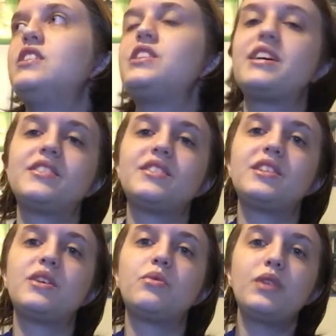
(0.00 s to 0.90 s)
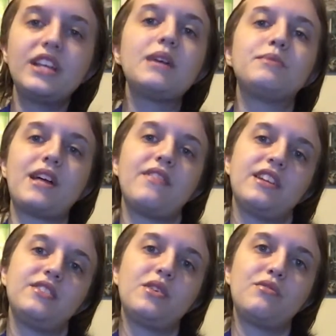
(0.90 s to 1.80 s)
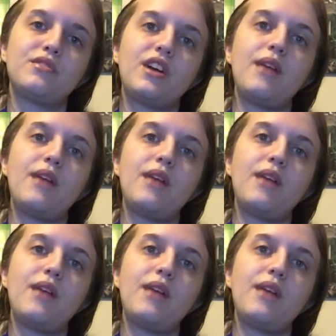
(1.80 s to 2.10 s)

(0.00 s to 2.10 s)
just really upset that it's over.